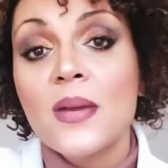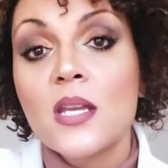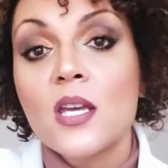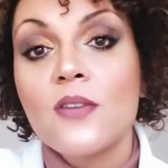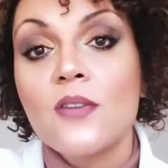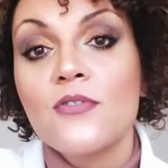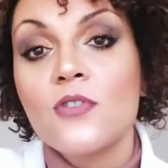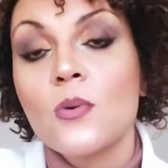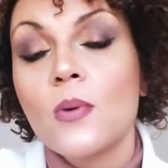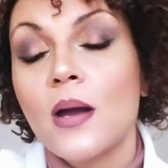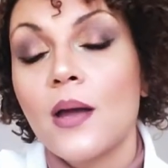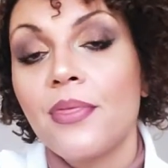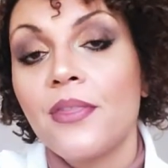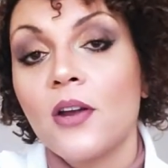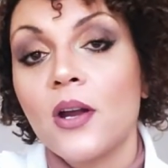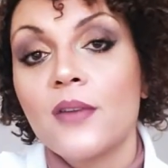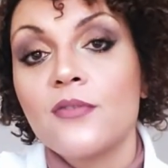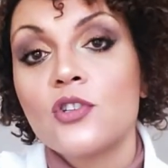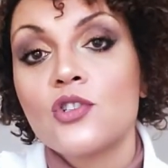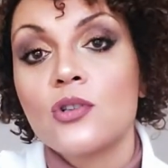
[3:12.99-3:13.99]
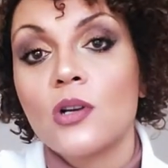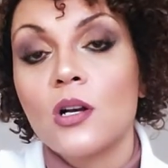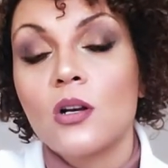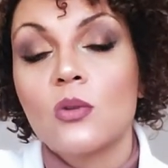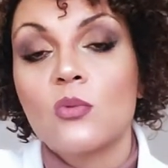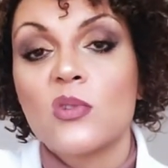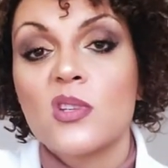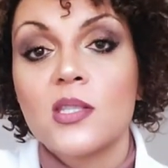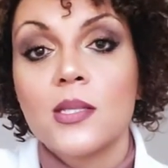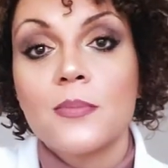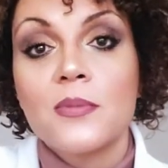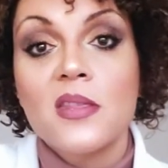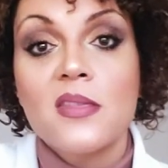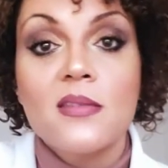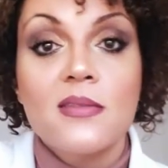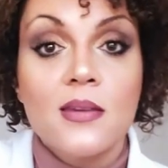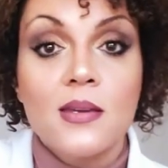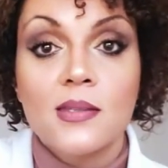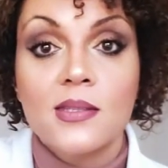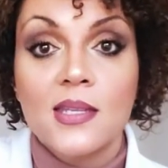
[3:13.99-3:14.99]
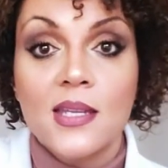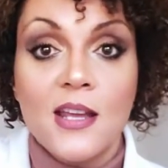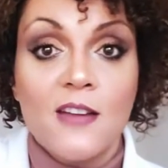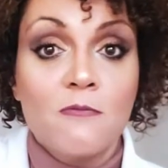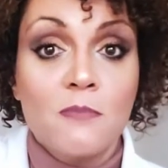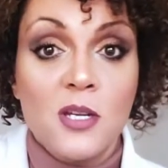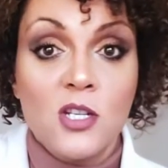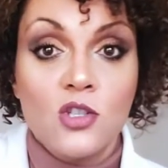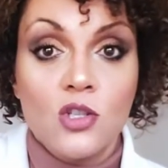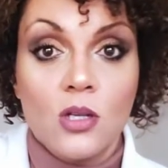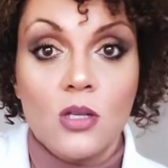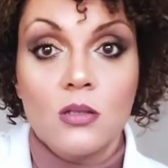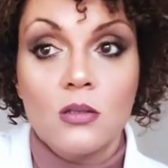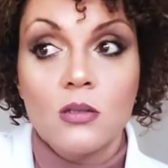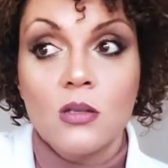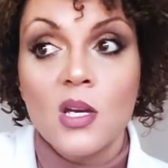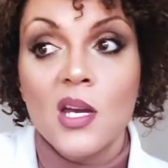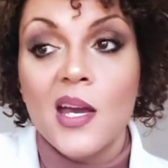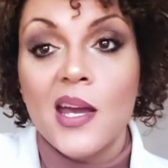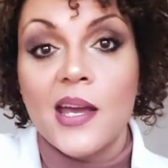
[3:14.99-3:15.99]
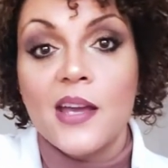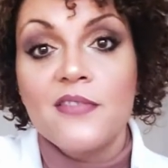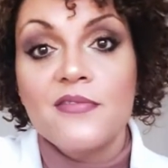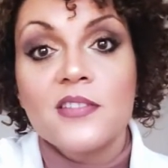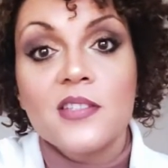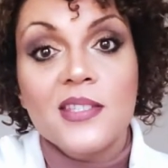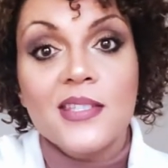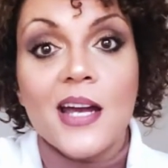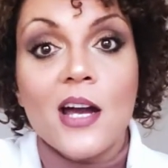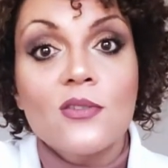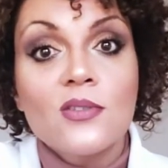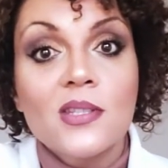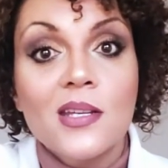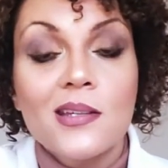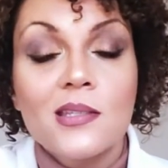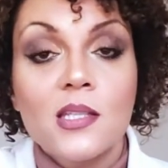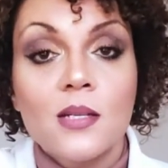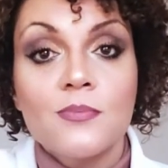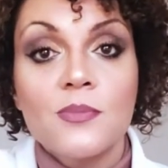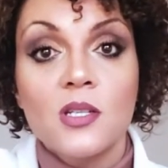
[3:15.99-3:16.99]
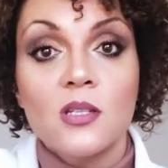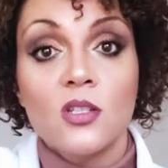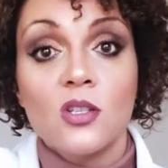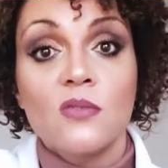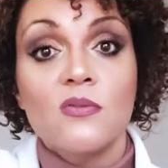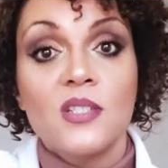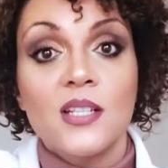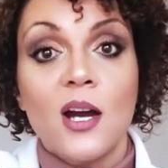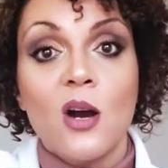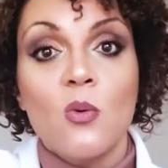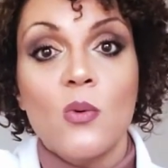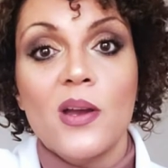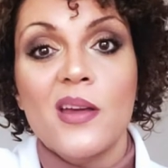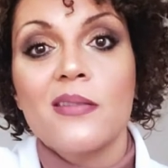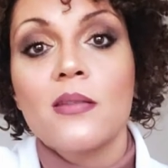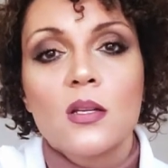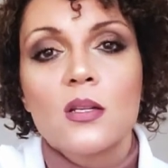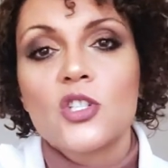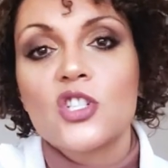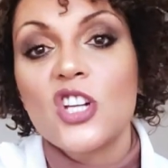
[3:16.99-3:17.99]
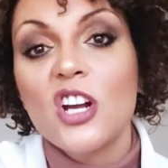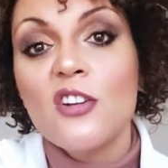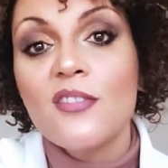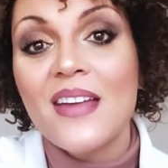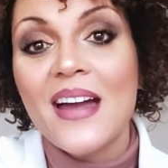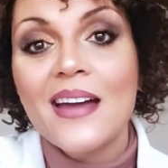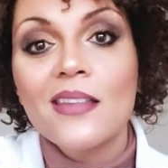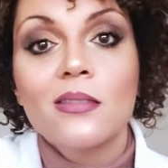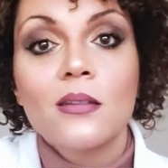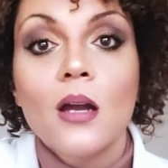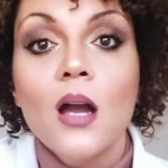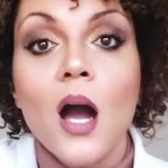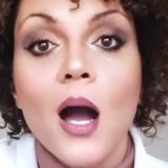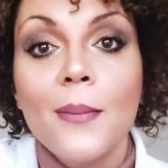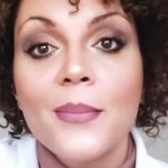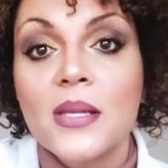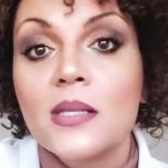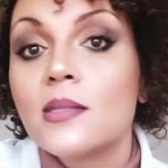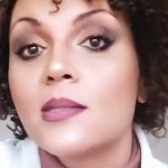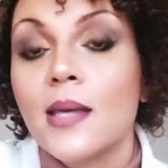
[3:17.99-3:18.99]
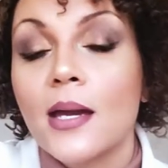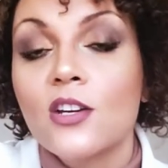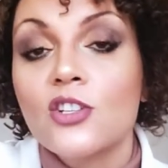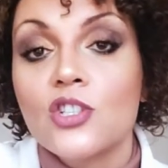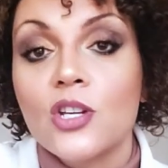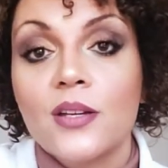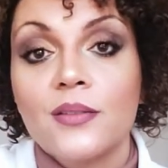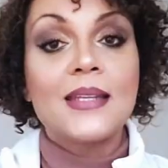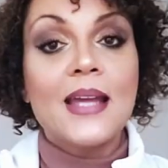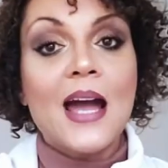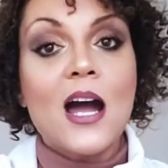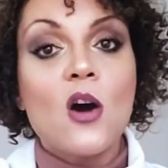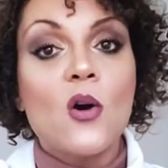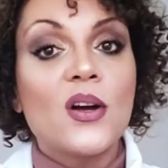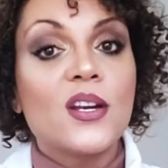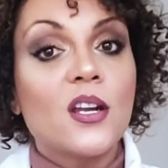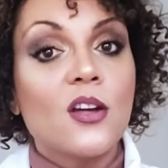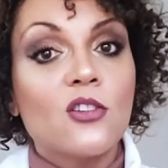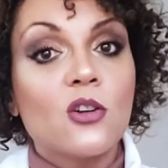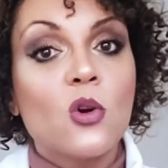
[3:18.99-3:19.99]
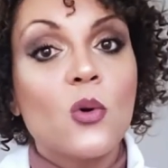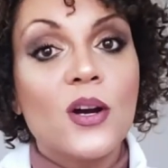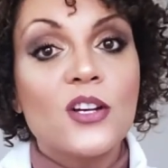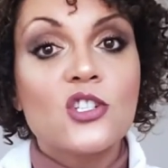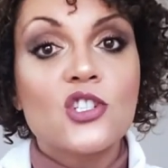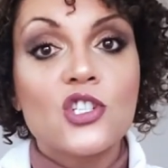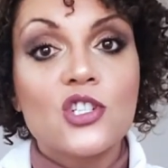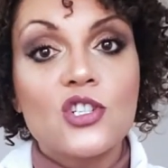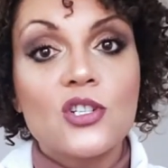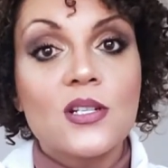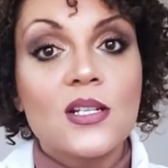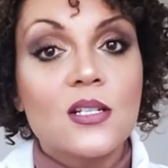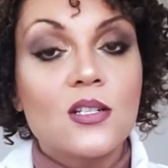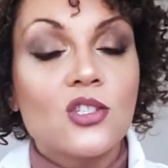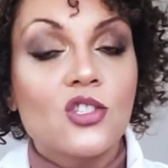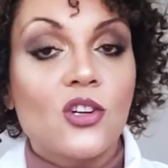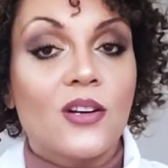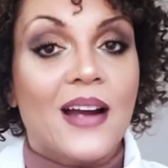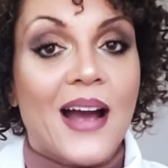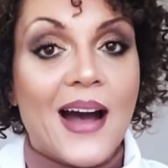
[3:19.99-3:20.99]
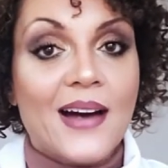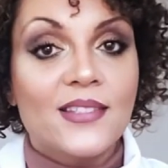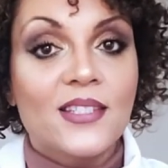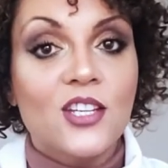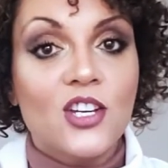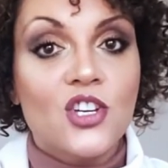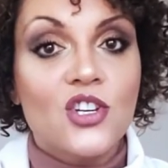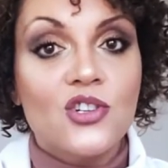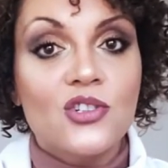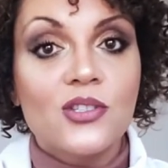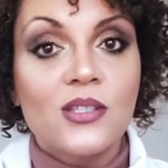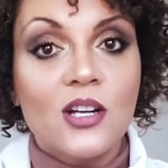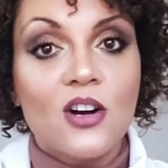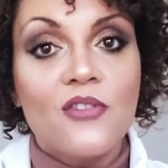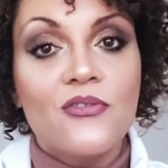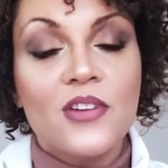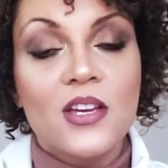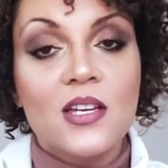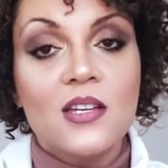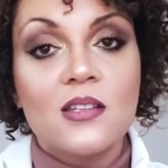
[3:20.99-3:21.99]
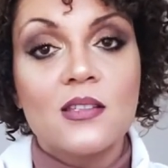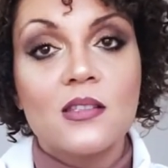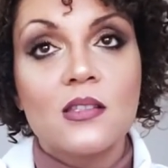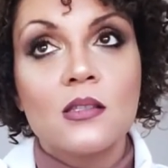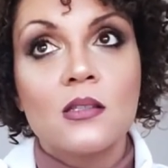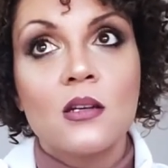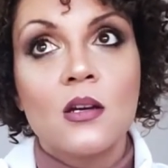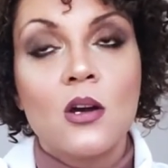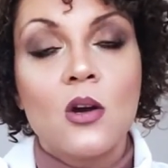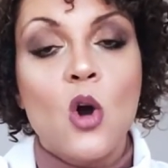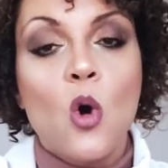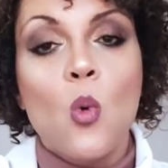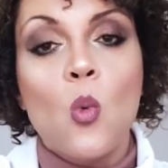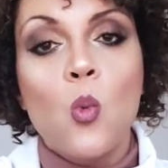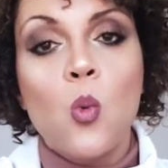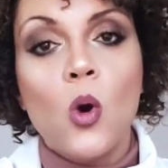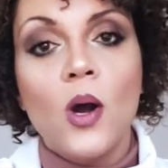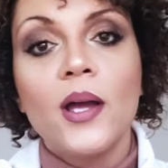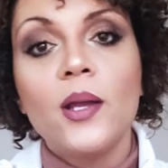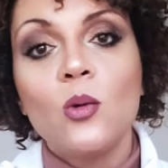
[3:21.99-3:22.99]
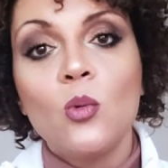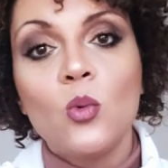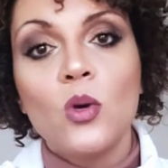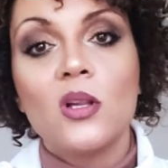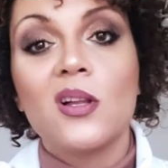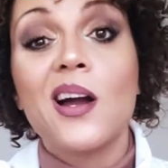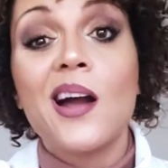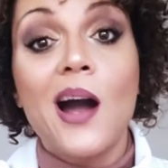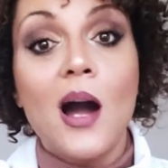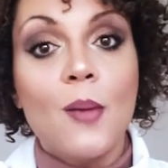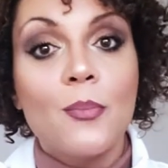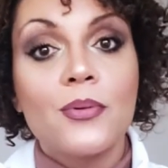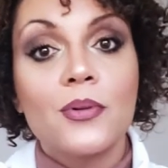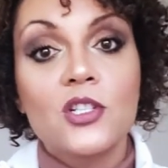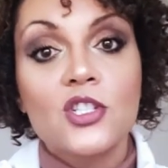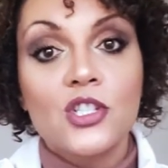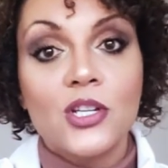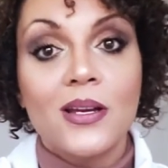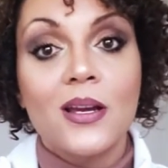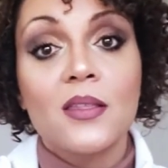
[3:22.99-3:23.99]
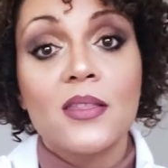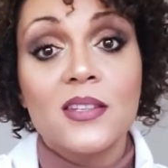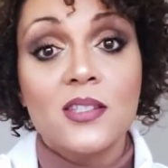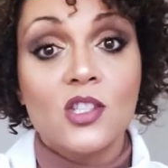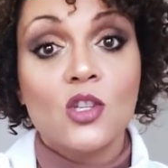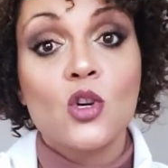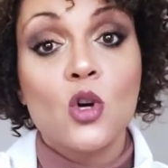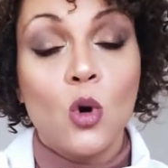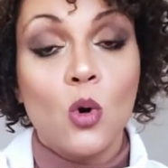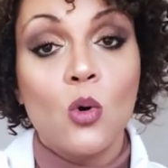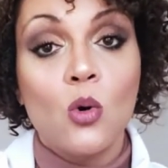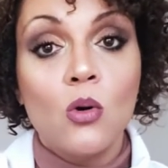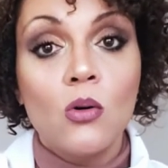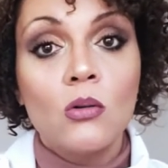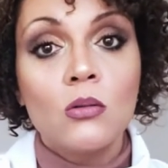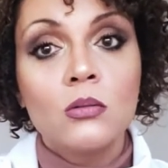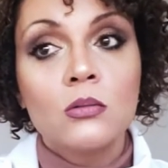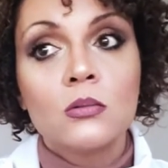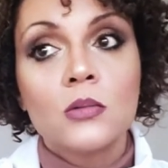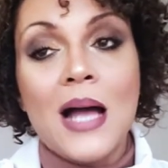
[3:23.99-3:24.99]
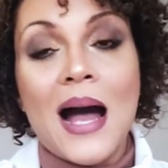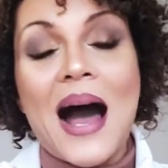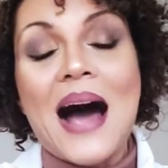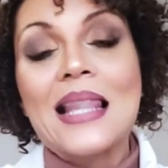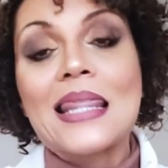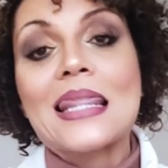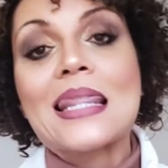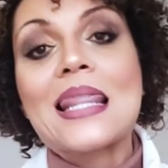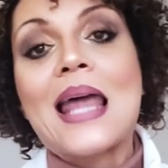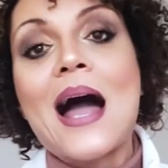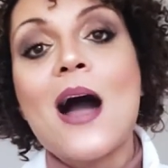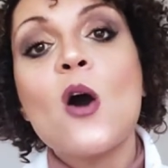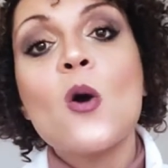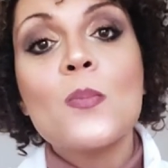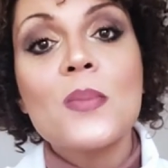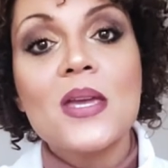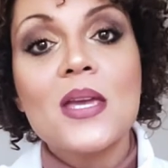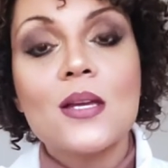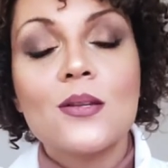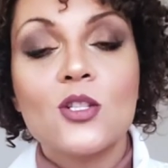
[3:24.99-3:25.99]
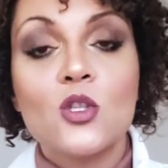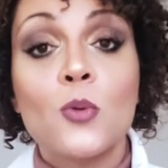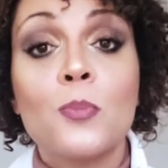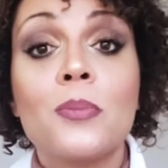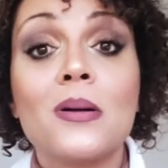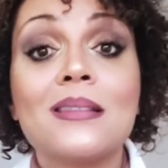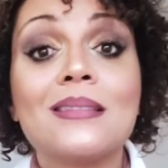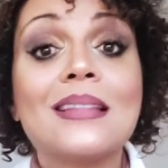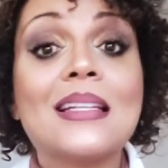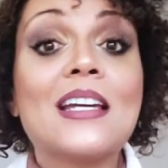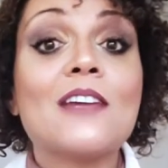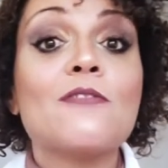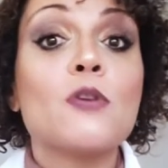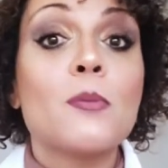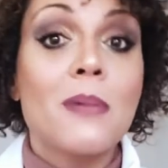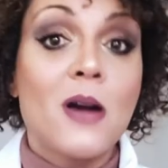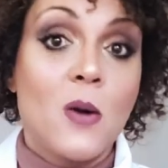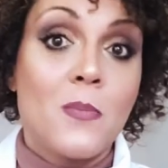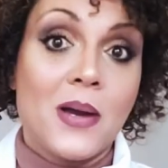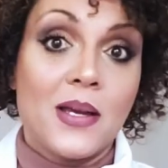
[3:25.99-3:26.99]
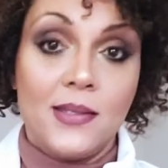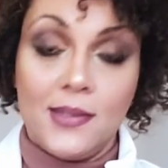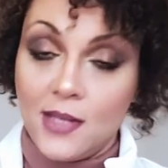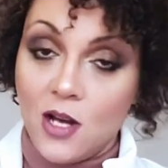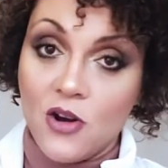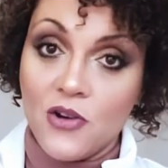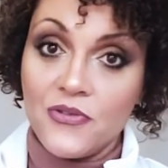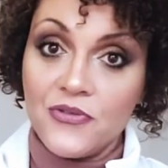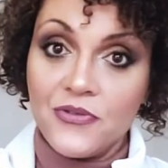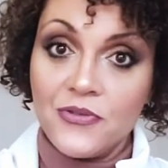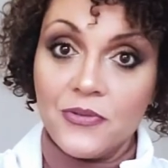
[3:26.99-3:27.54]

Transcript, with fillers: many of you out there have struggled with some of the things that I've mentioned? If it sounds like something you've dealt with, share that in the comments section. Now, another question you need to start asking yourself is, what will accomplishing this goal allow me to believe about myself?